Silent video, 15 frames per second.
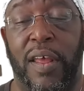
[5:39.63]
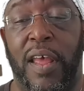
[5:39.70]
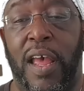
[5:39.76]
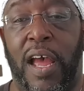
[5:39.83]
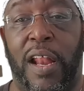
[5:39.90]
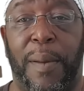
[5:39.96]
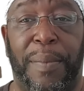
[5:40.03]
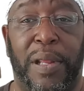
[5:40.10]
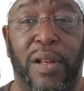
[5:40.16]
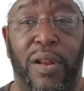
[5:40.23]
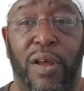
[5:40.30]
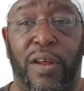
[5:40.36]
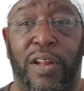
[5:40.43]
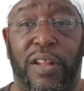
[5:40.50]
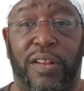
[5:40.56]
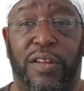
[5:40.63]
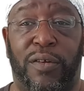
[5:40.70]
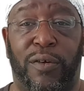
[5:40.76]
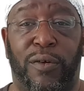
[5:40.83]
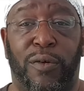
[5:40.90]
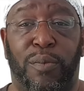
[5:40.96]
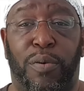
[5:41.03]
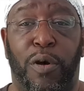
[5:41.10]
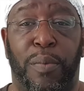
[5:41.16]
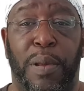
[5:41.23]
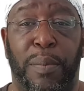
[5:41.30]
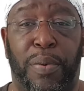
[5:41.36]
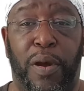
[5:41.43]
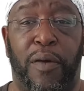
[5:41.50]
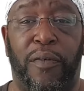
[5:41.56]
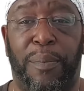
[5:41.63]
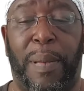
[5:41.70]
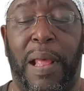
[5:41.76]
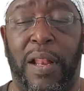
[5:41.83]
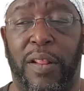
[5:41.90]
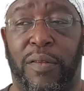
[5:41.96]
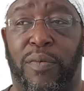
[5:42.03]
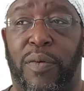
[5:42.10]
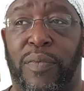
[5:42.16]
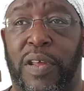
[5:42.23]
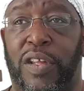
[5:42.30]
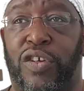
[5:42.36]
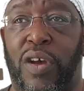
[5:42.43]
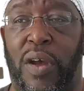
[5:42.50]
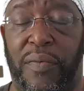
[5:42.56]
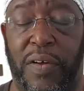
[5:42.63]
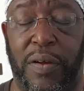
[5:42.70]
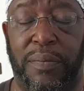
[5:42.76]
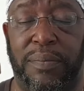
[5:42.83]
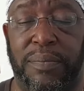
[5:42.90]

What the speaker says: and I've been learning to put them in perfect balance with each other.